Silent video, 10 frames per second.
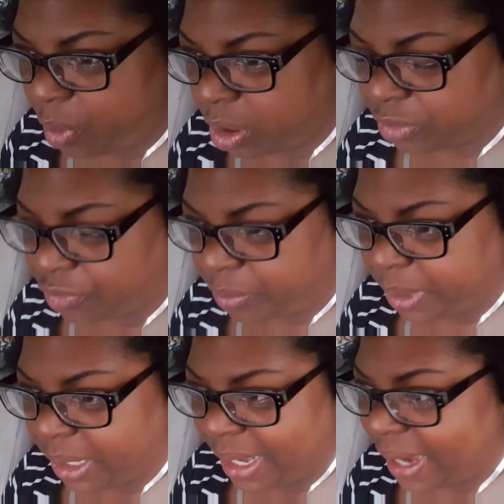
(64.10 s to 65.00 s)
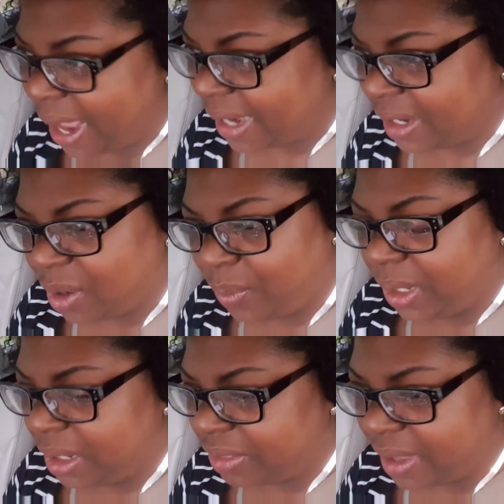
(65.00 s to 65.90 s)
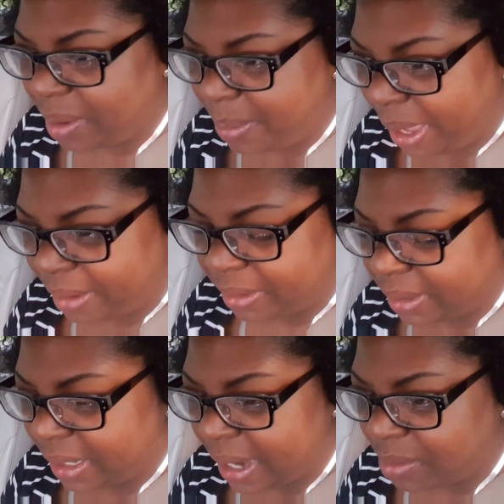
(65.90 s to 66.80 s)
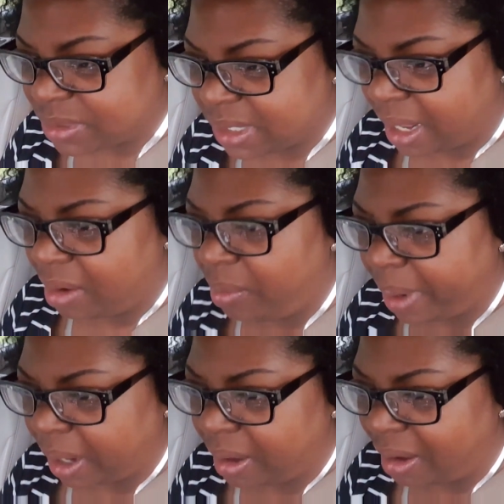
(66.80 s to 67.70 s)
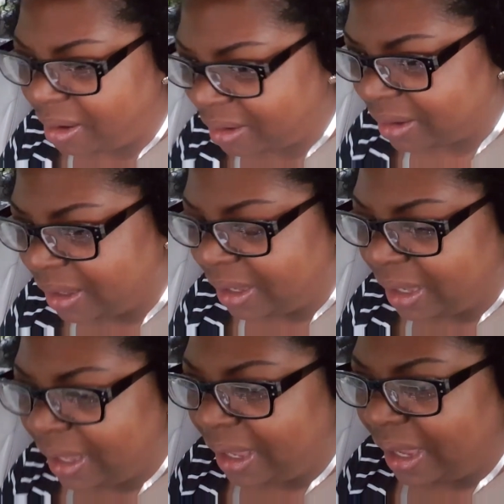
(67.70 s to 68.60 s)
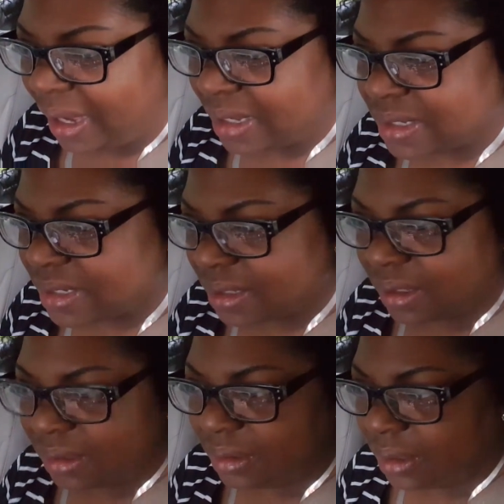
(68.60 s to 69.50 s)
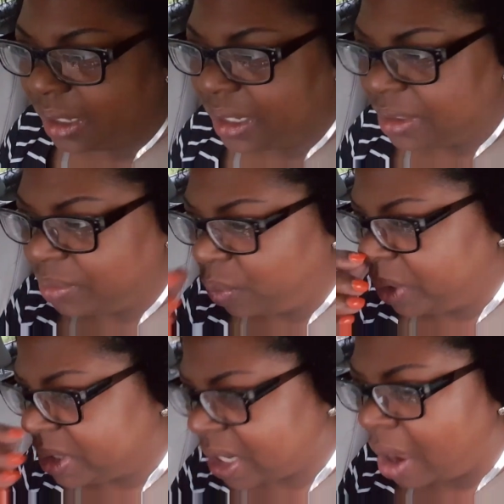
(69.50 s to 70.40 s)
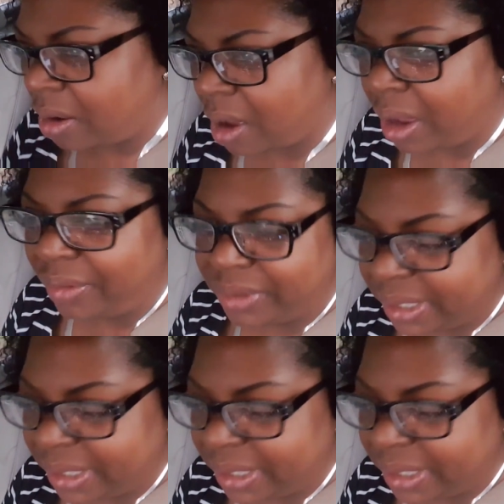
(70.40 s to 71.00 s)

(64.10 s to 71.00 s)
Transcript: party for me and I didn't know anything about it. And I was like, oh my God. Cause he, we talk every